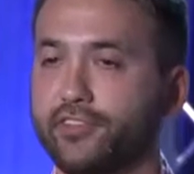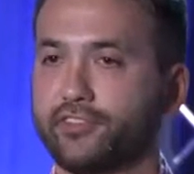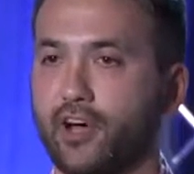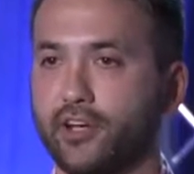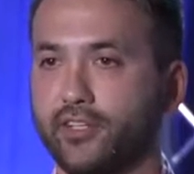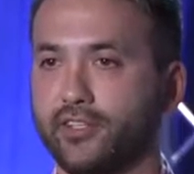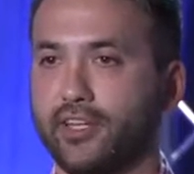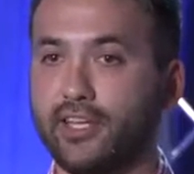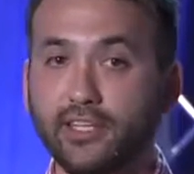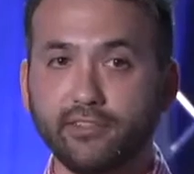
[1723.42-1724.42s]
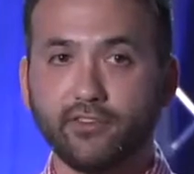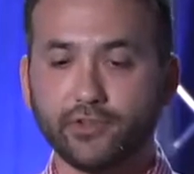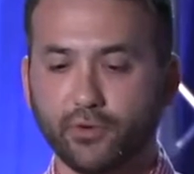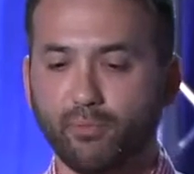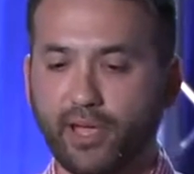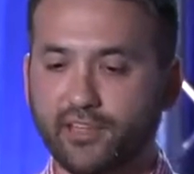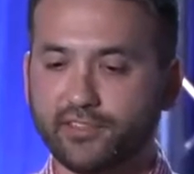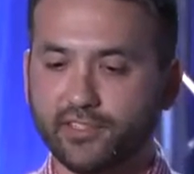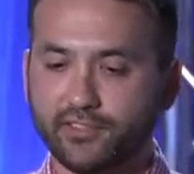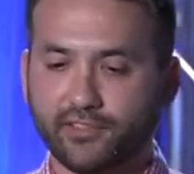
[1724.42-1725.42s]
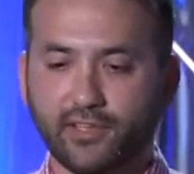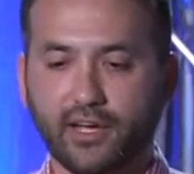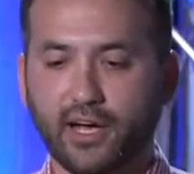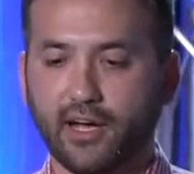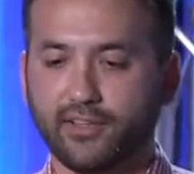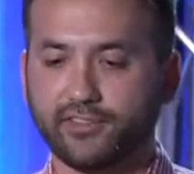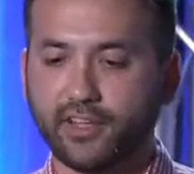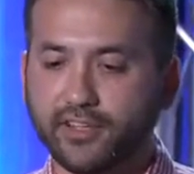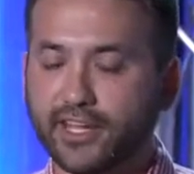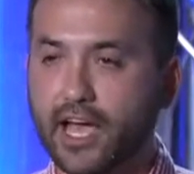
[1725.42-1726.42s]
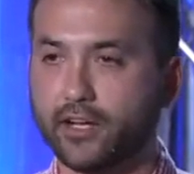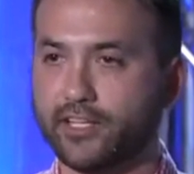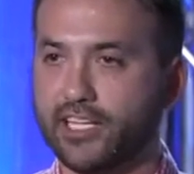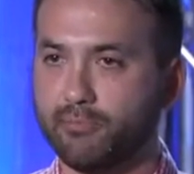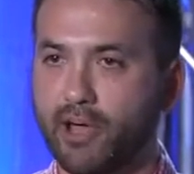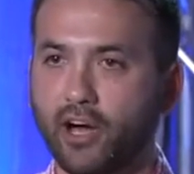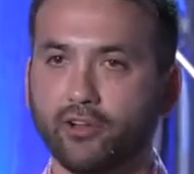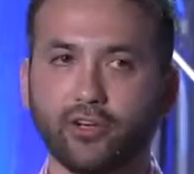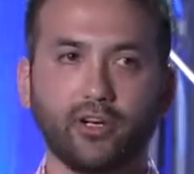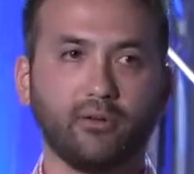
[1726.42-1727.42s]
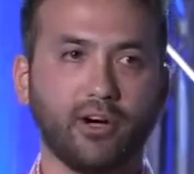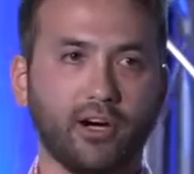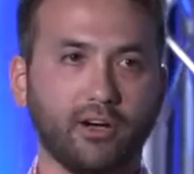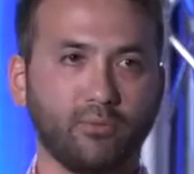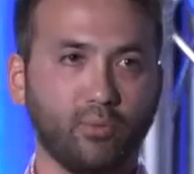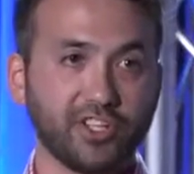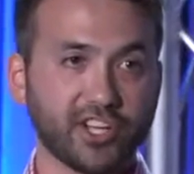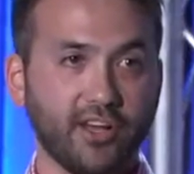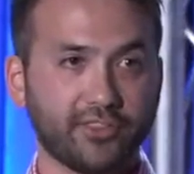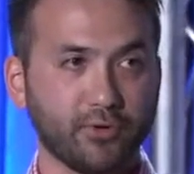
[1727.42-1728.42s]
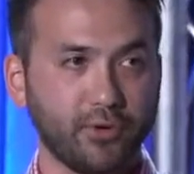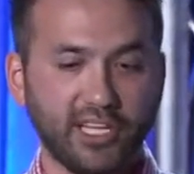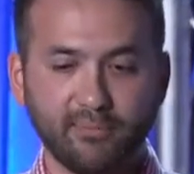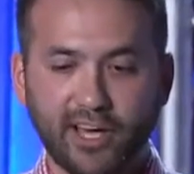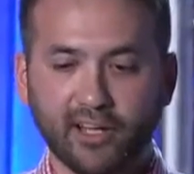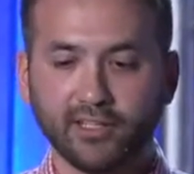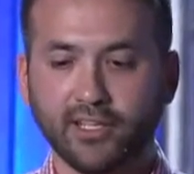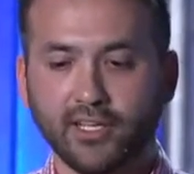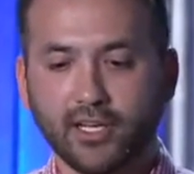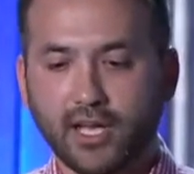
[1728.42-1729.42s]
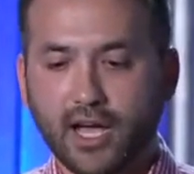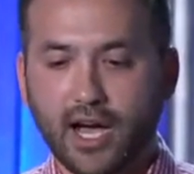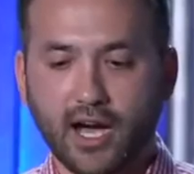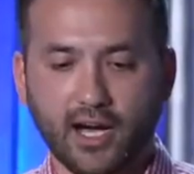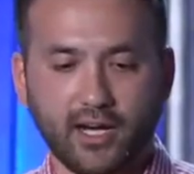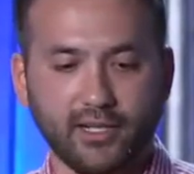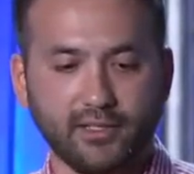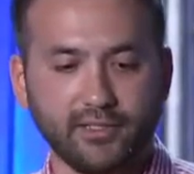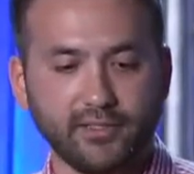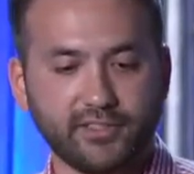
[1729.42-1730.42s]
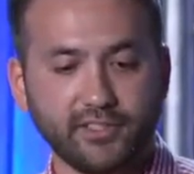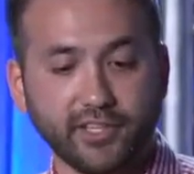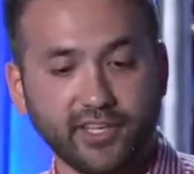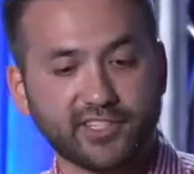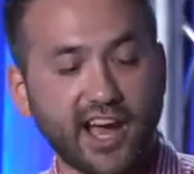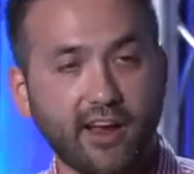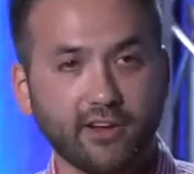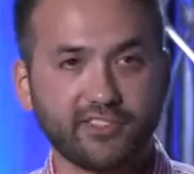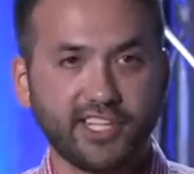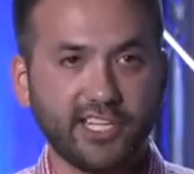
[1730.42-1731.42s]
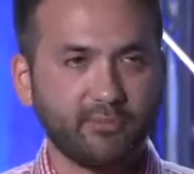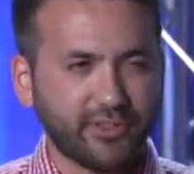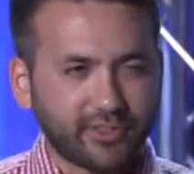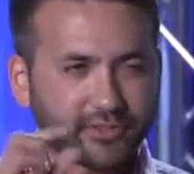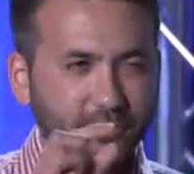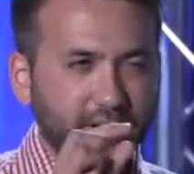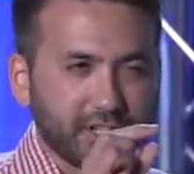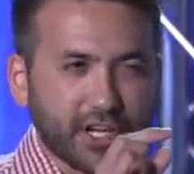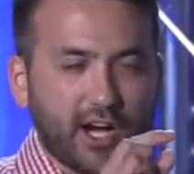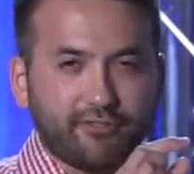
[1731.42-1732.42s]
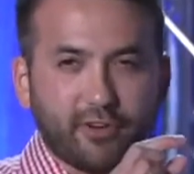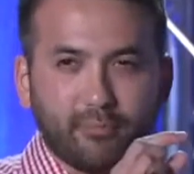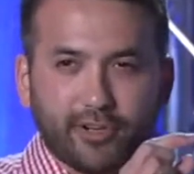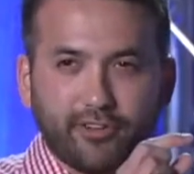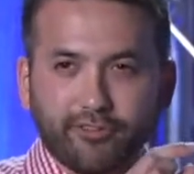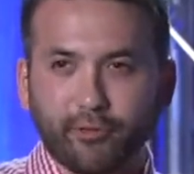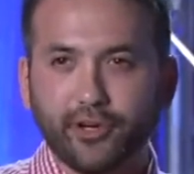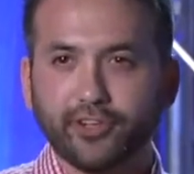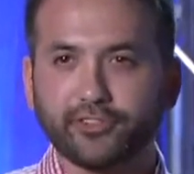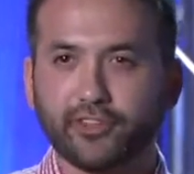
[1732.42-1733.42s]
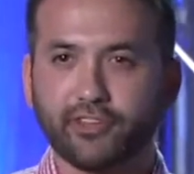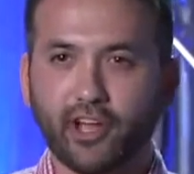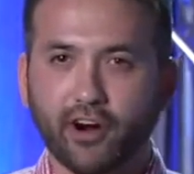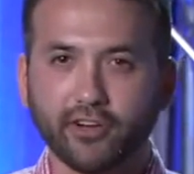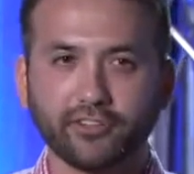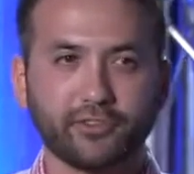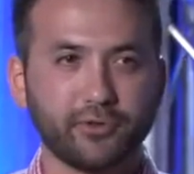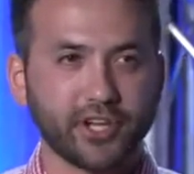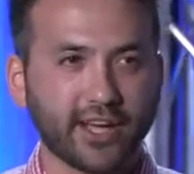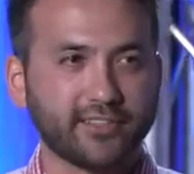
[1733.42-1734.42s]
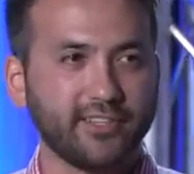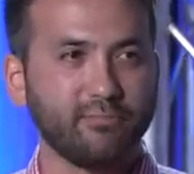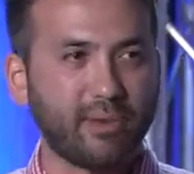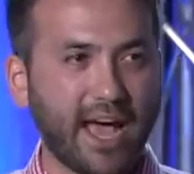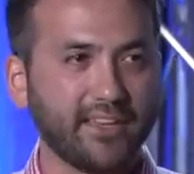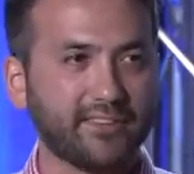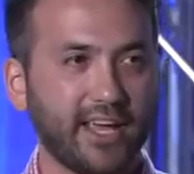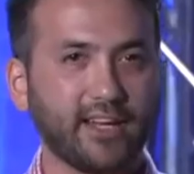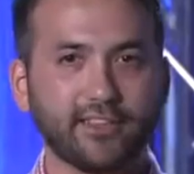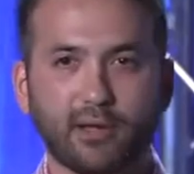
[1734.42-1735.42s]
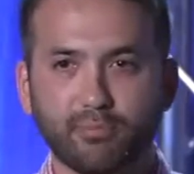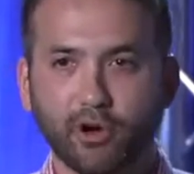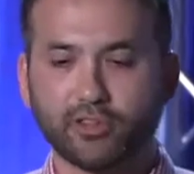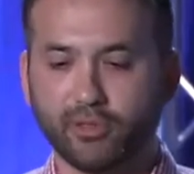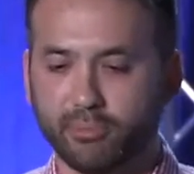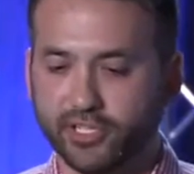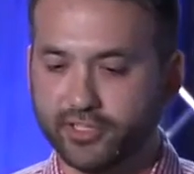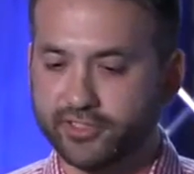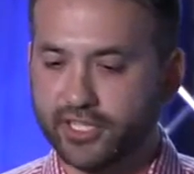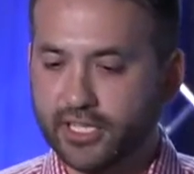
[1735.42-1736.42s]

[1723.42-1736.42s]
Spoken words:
is on an individual basis, sending out an email or a witch hunt through email to the entire team with a screenshot from Perforce of the artist who checked in bad data that broke the build.